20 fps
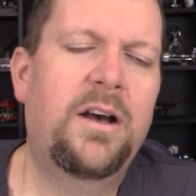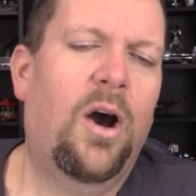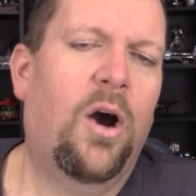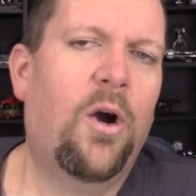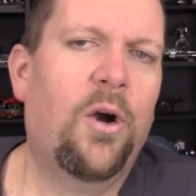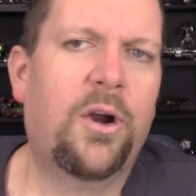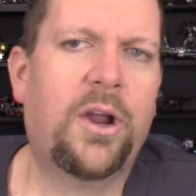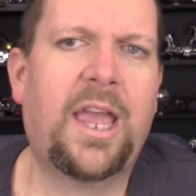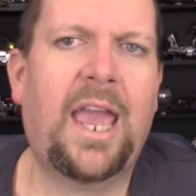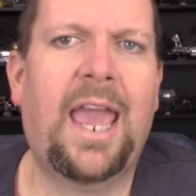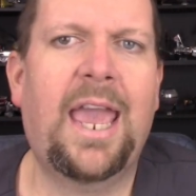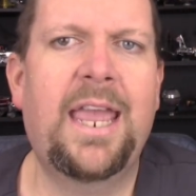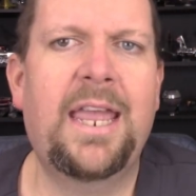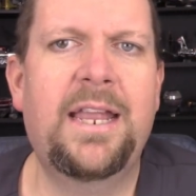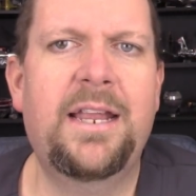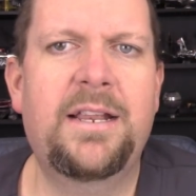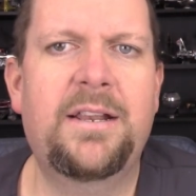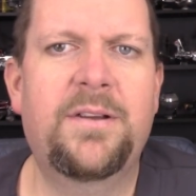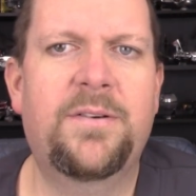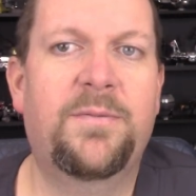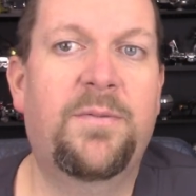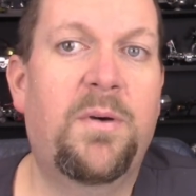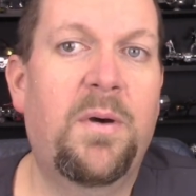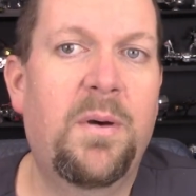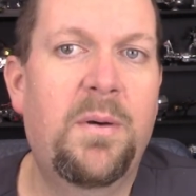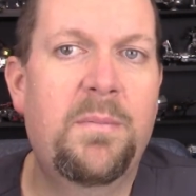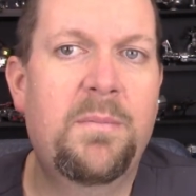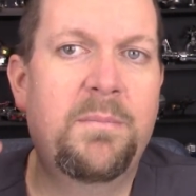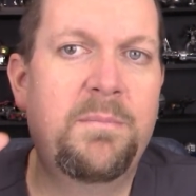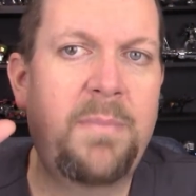arcade of
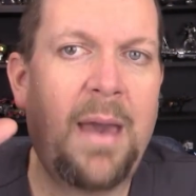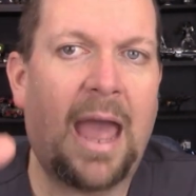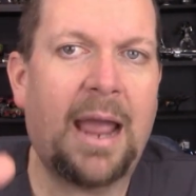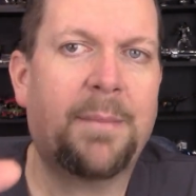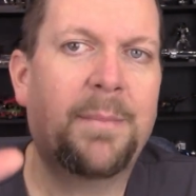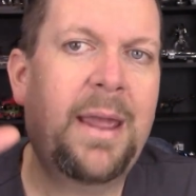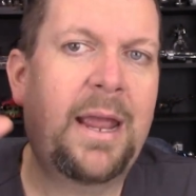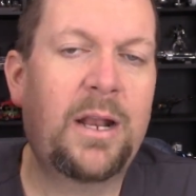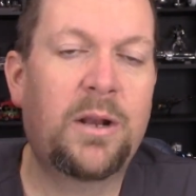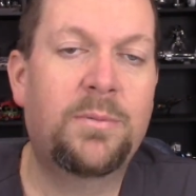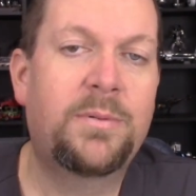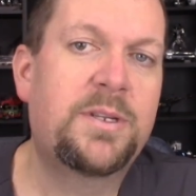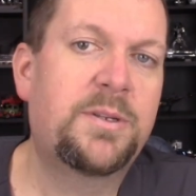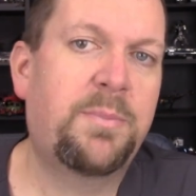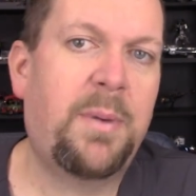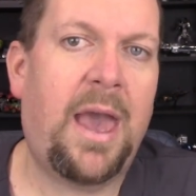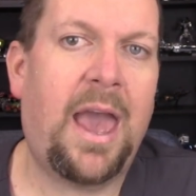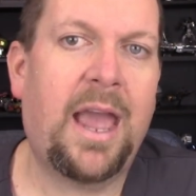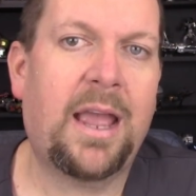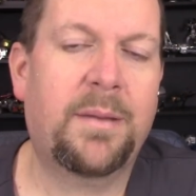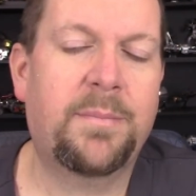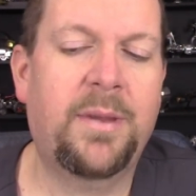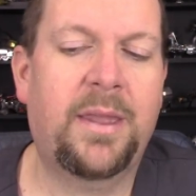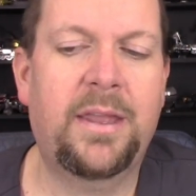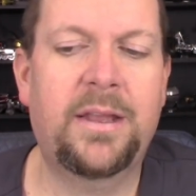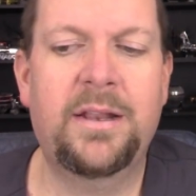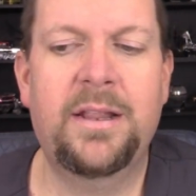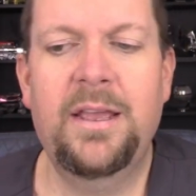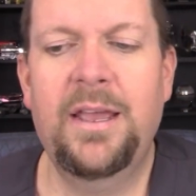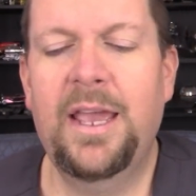Pac-Man or Miz
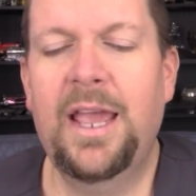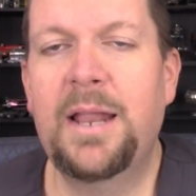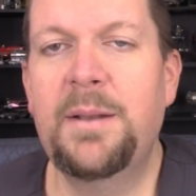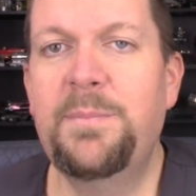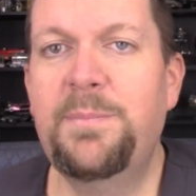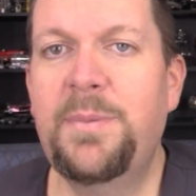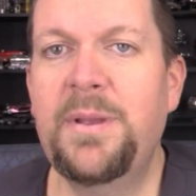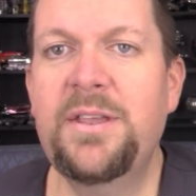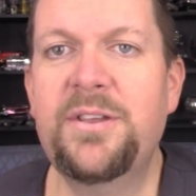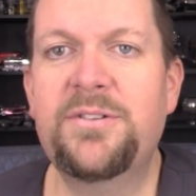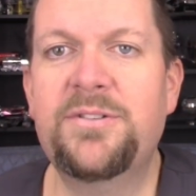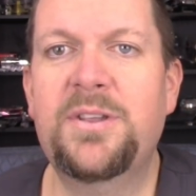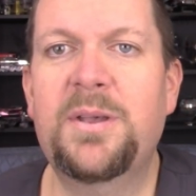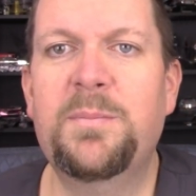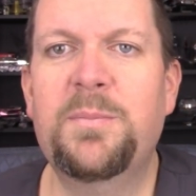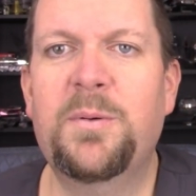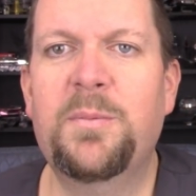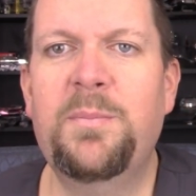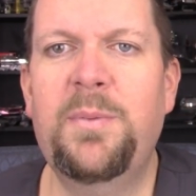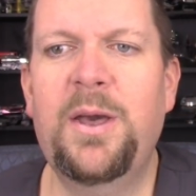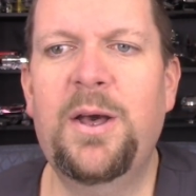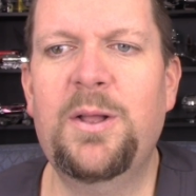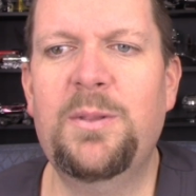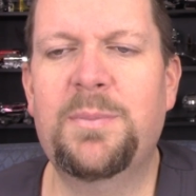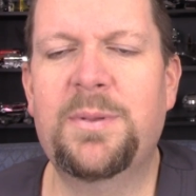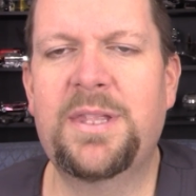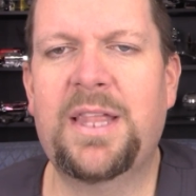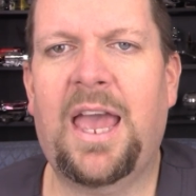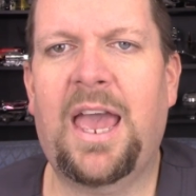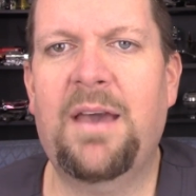Pac-Man. It'd be a simple build,
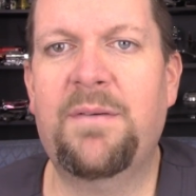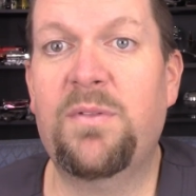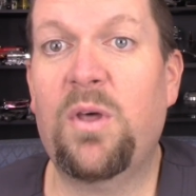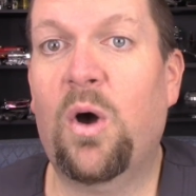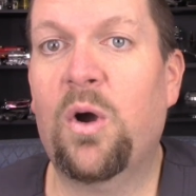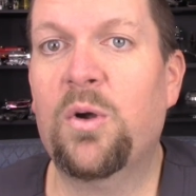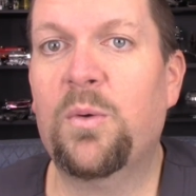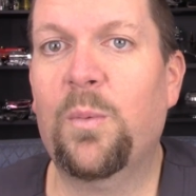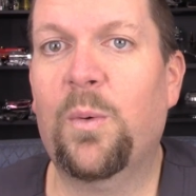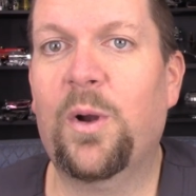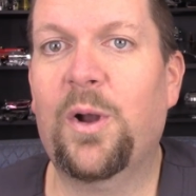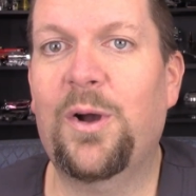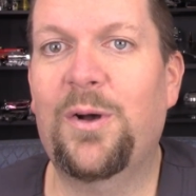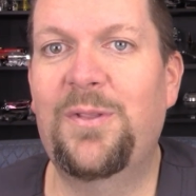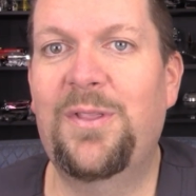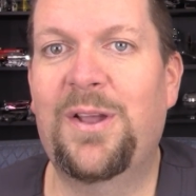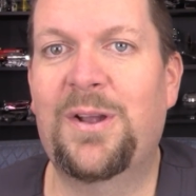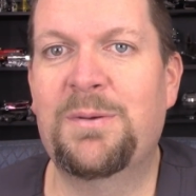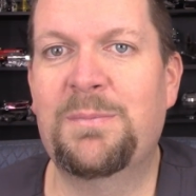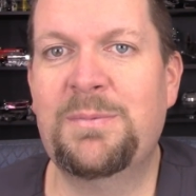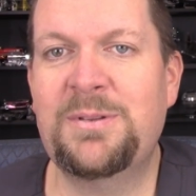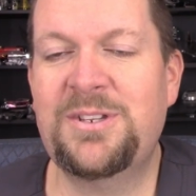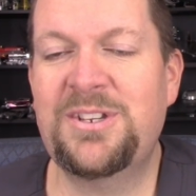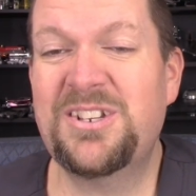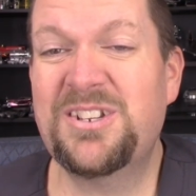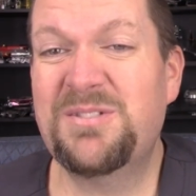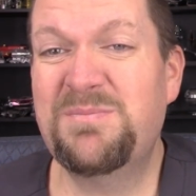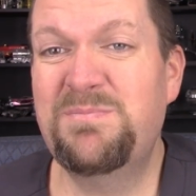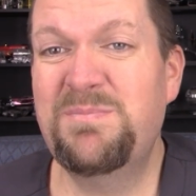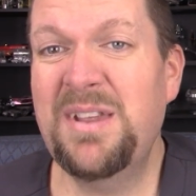but to have the artwork on there, but
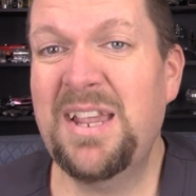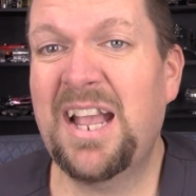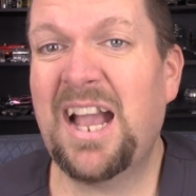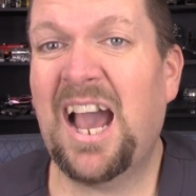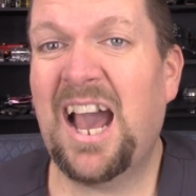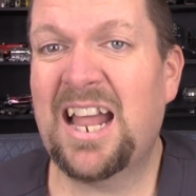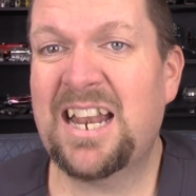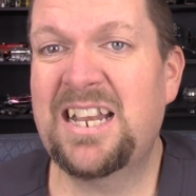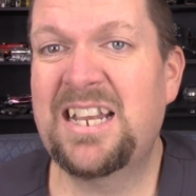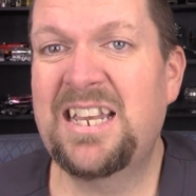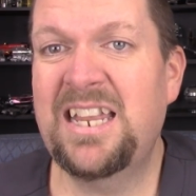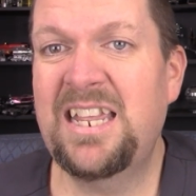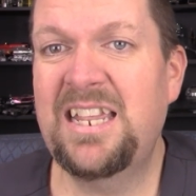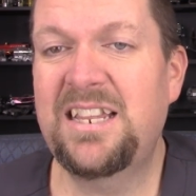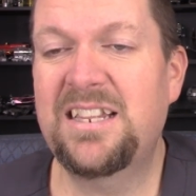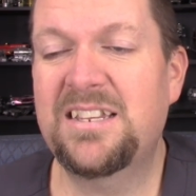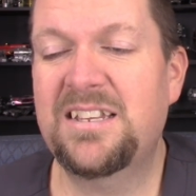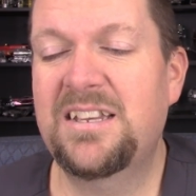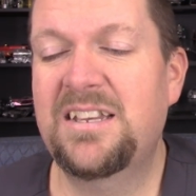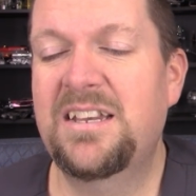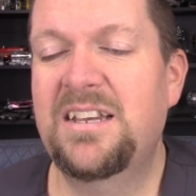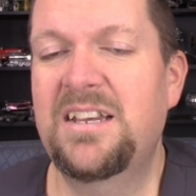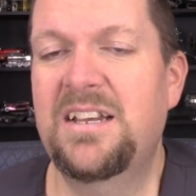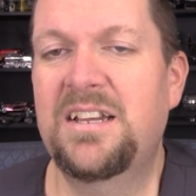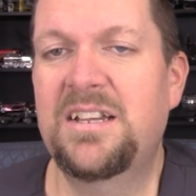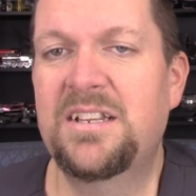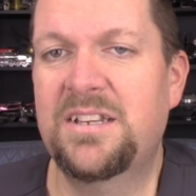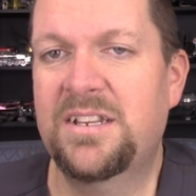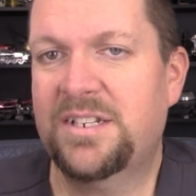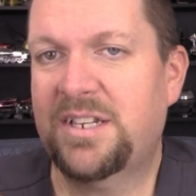just be kind of neat.
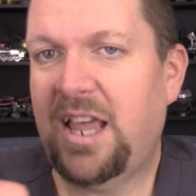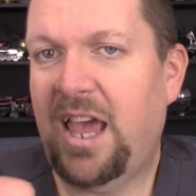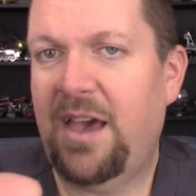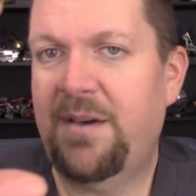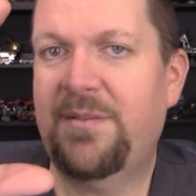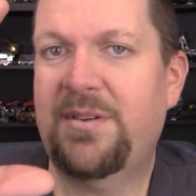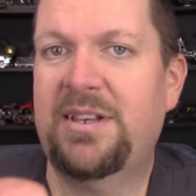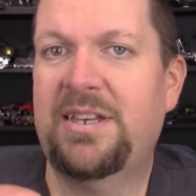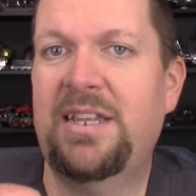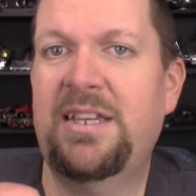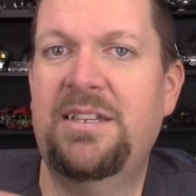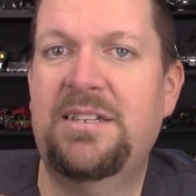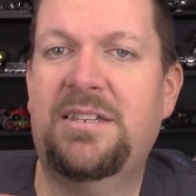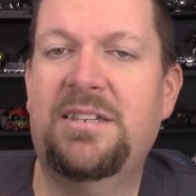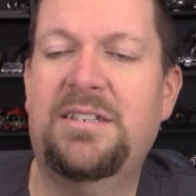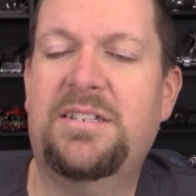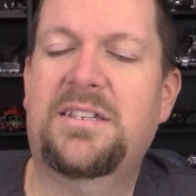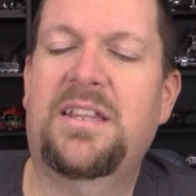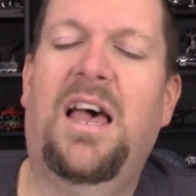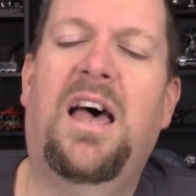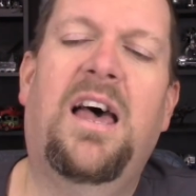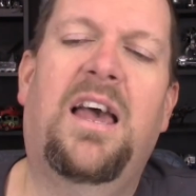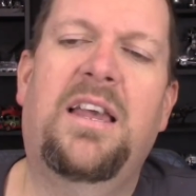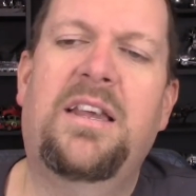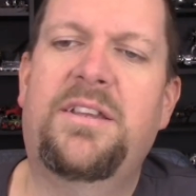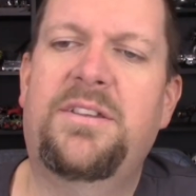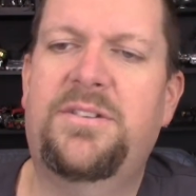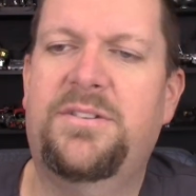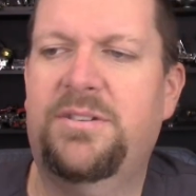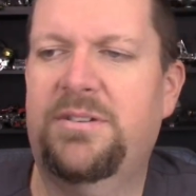Just to have a decent
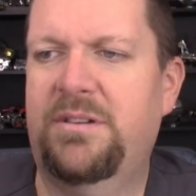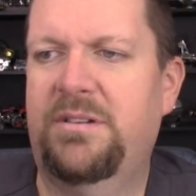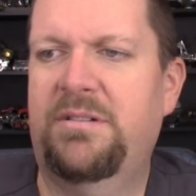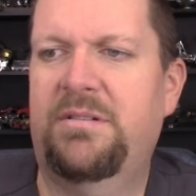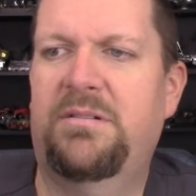size,